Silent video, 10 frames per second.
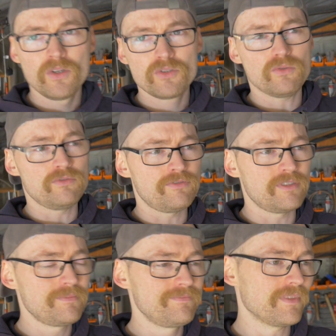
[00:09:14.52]
sort of
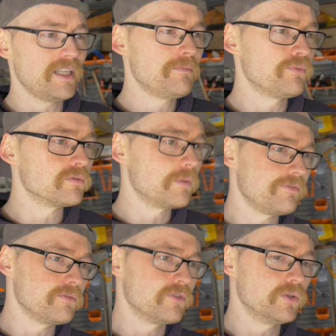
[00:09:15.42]
liberal
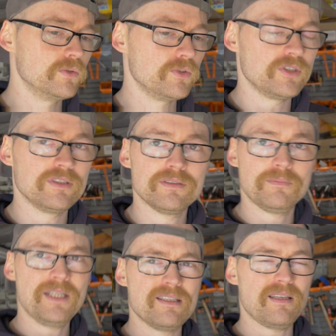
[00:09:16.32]
with the rules and it
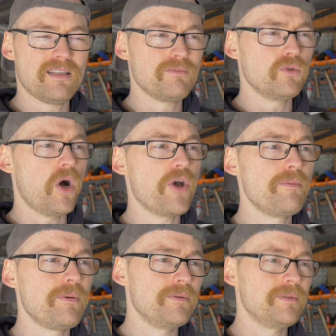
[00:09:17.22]
means they're more
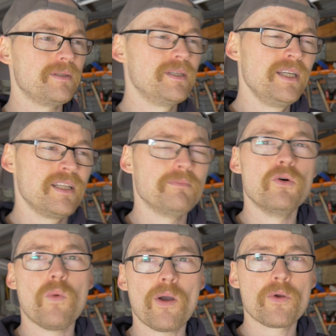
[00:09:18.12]
open, they're
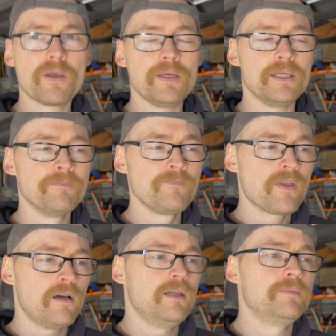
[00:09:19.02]
more welcoming,
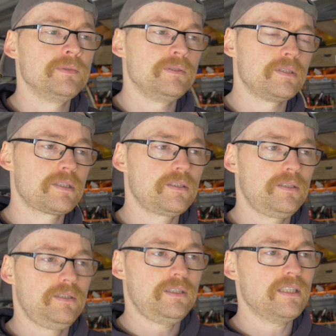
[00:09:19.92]
um, and
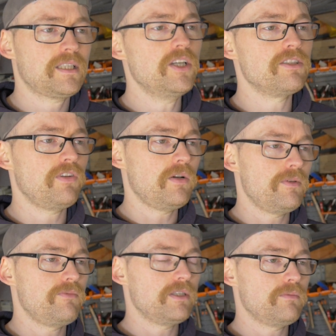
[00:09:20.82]
it's kind of like
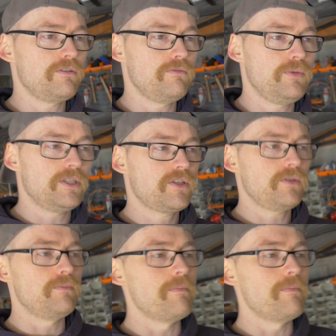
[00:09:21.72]
we, we, we're, we're so